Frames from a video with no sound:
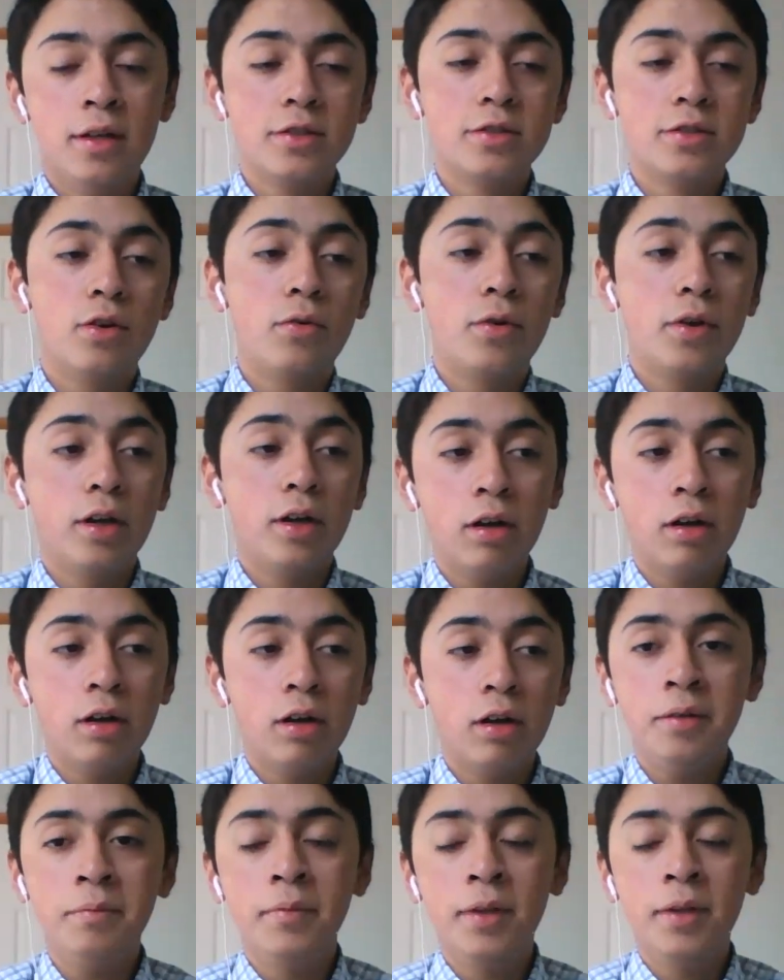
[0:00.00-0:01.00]
So he
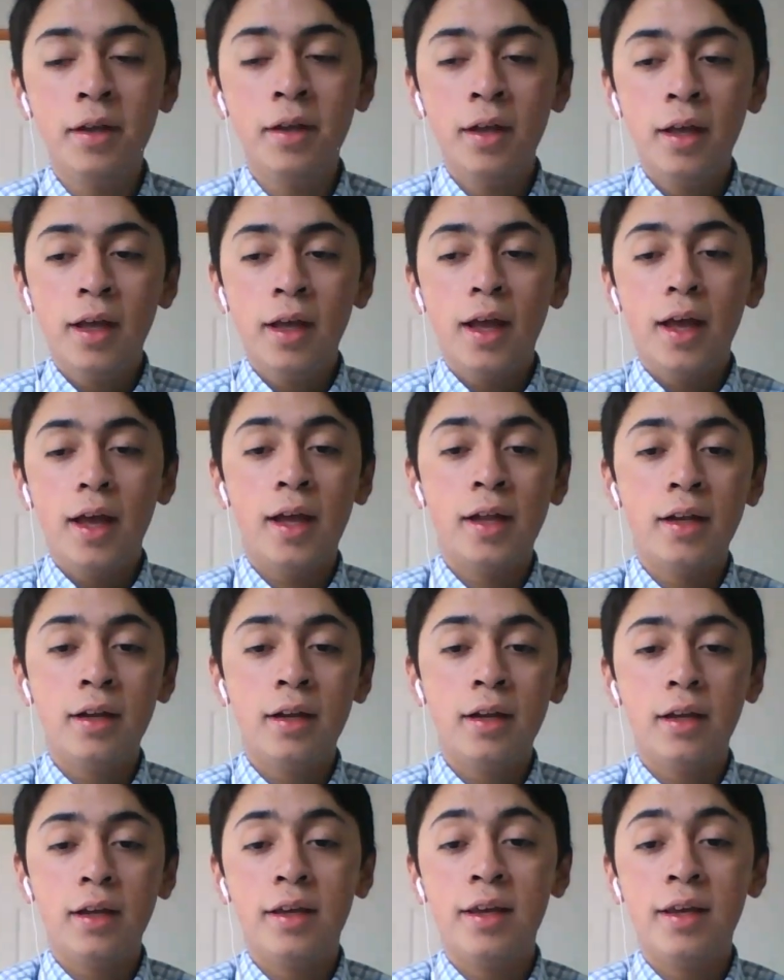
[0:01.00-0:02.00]
called him
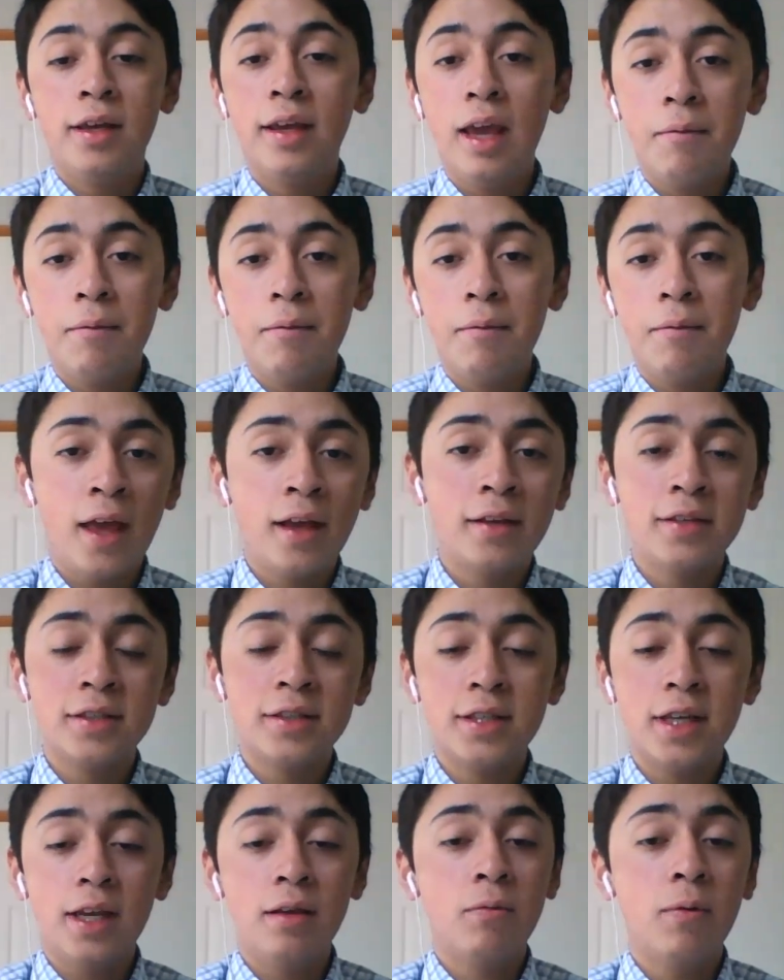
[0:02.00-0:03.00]
and he gave thanks. He
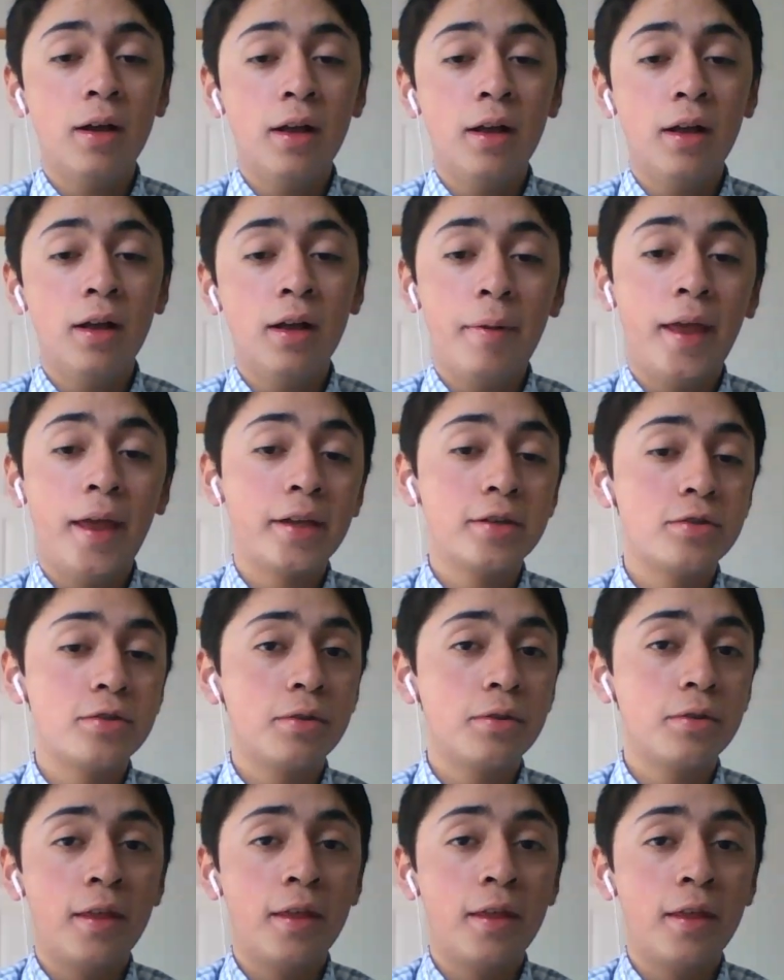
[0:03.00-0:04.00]
said, Well,
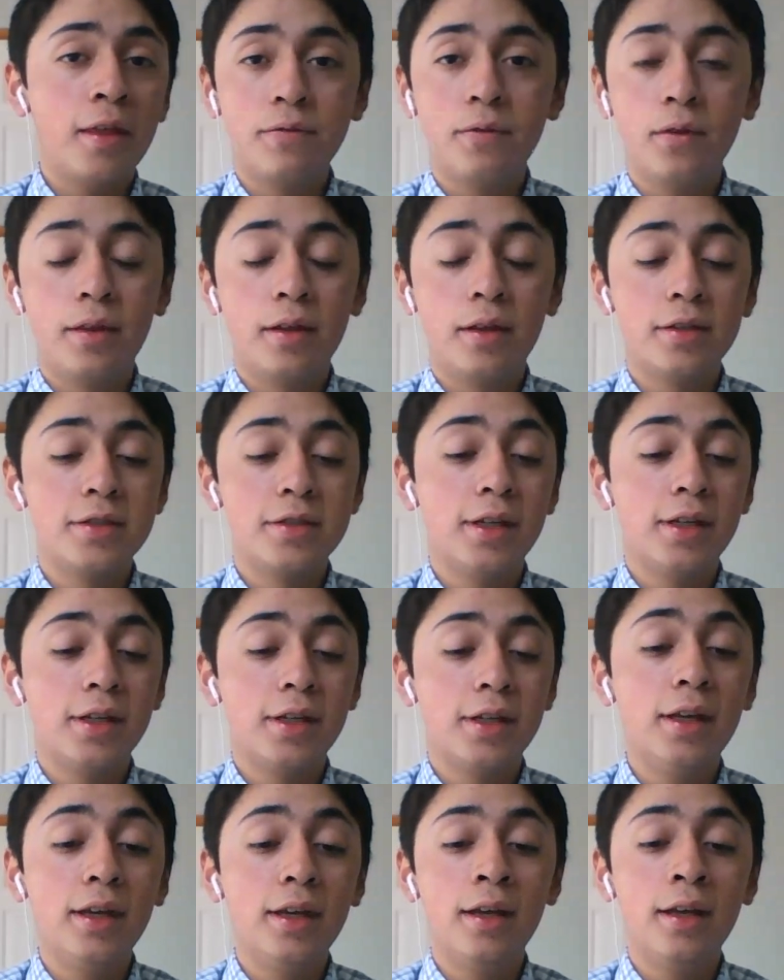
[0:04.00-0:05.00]
Pastor, thanks for the
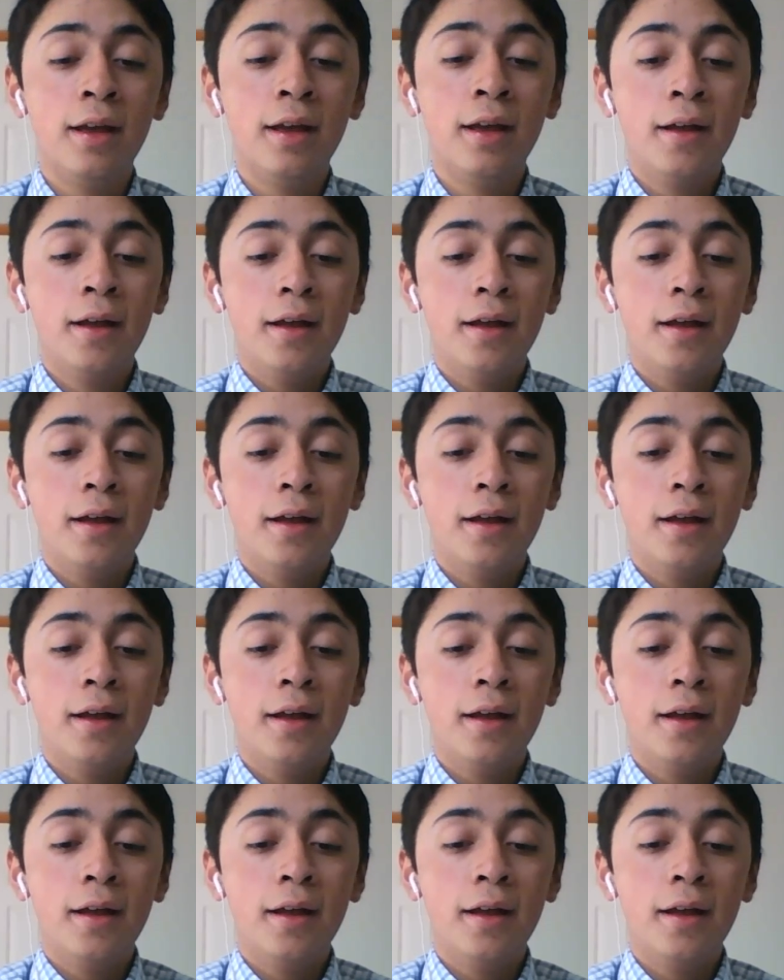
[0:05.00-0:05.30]
CD.